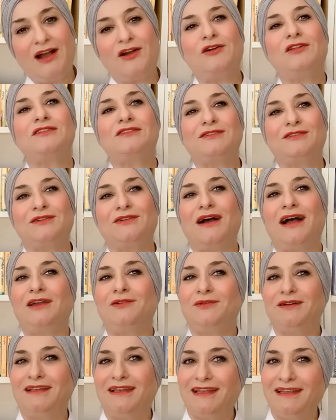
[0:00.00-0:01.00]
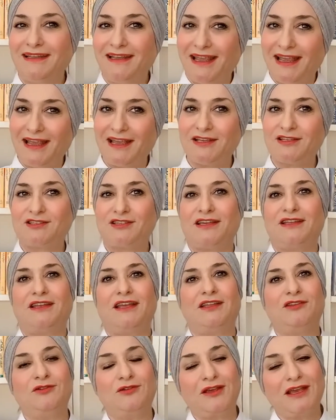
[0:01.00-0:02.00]
Also, I will engage in
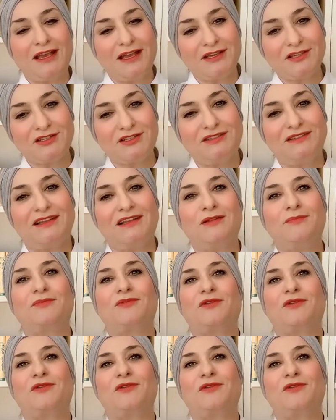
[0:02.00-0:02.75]
educational